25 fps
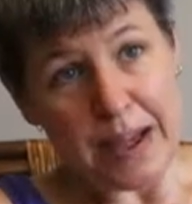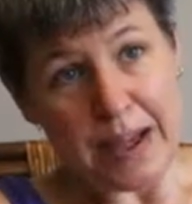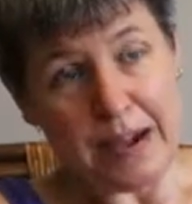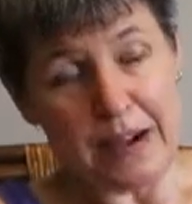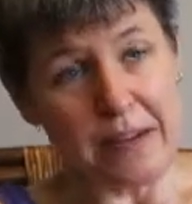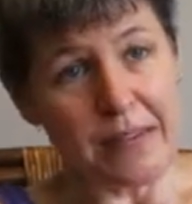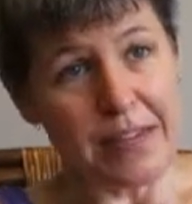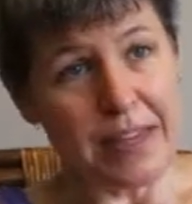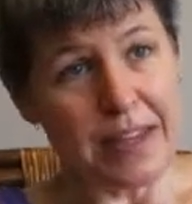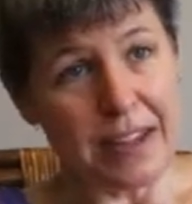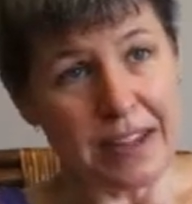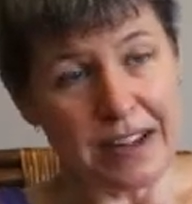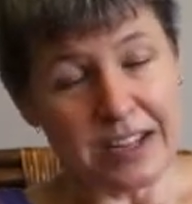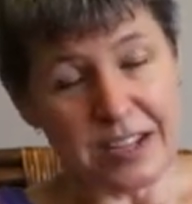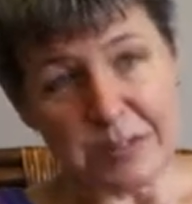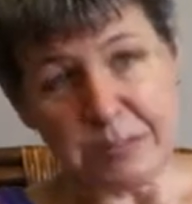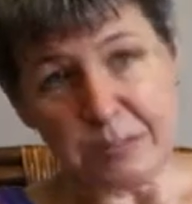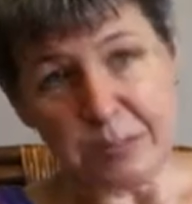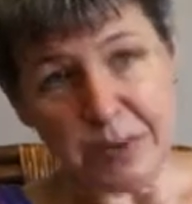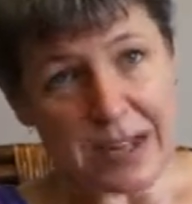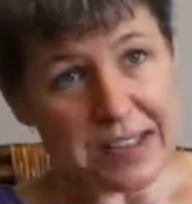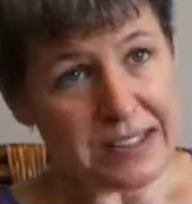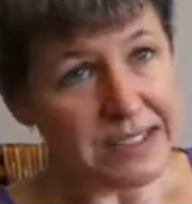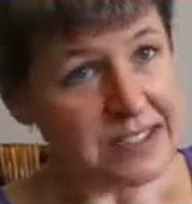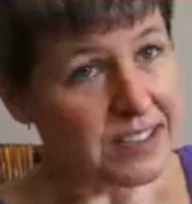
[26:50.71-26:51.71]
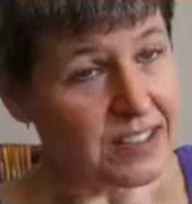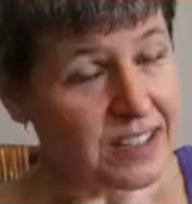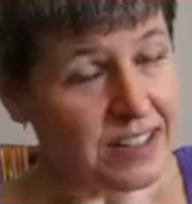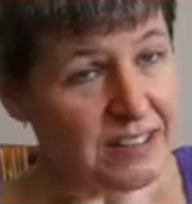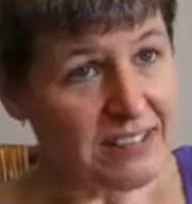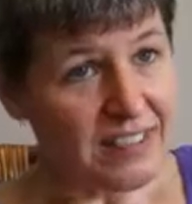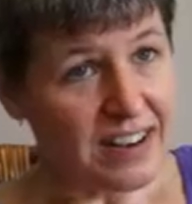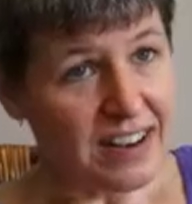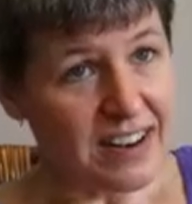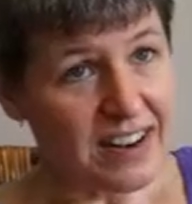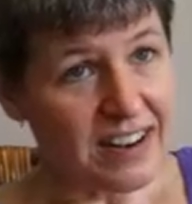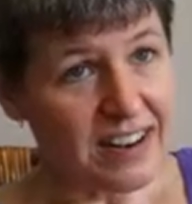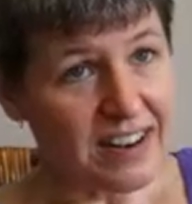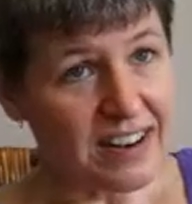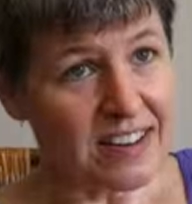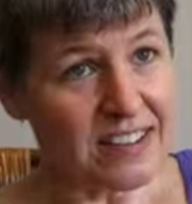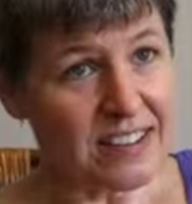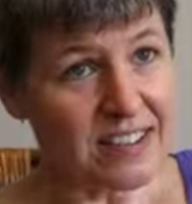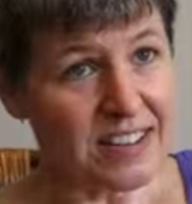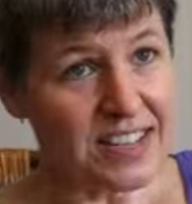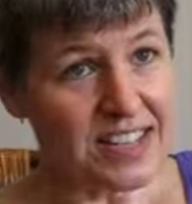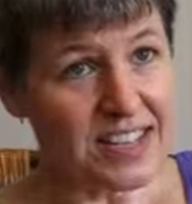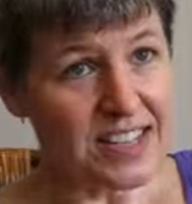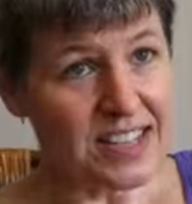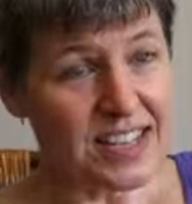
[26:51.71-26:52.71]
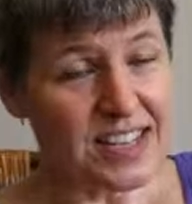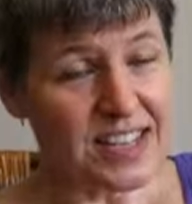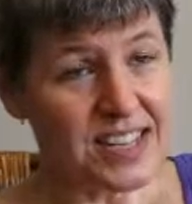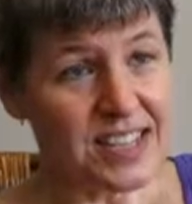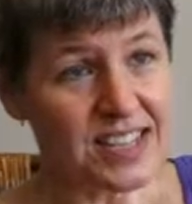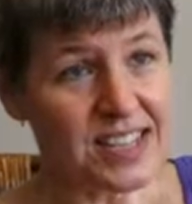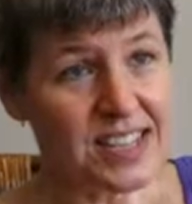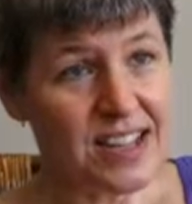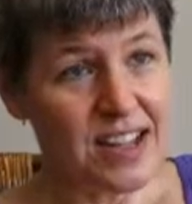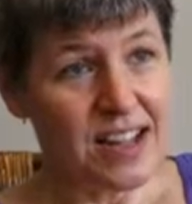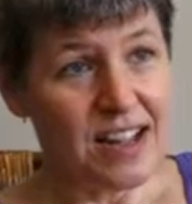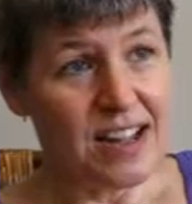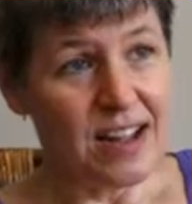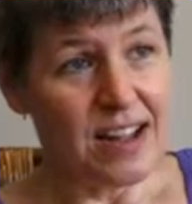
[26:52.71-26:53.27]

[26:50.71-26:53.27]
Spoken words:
how they express their different characteristics.